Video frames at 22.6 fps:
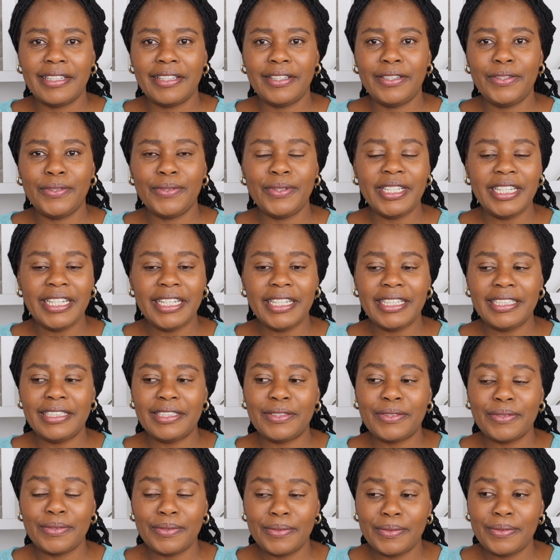you
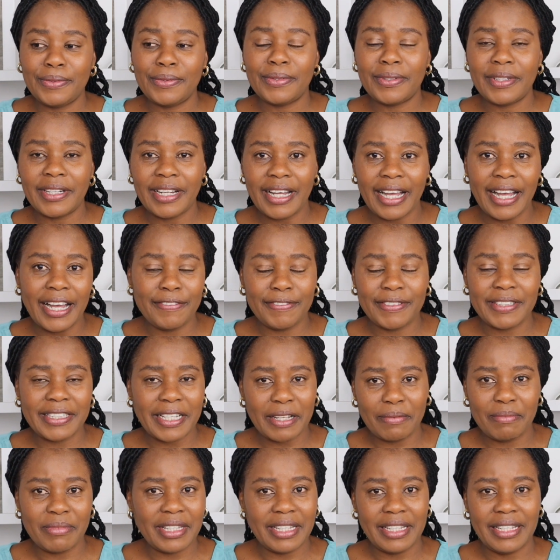need to have
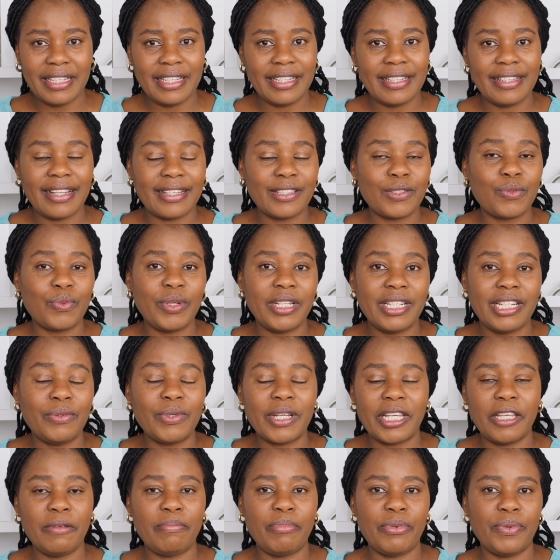something. That's when they'll
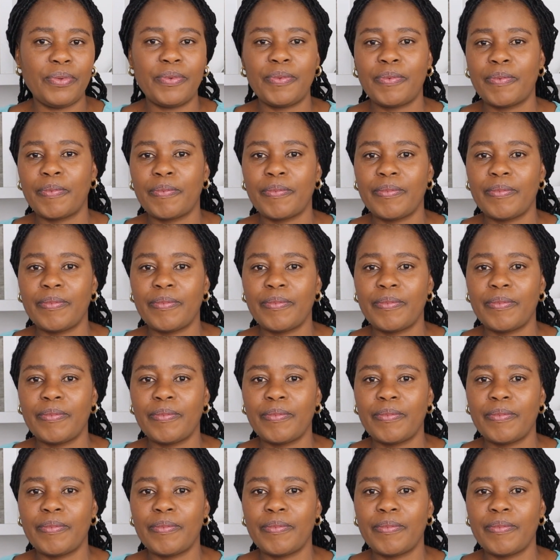keep you.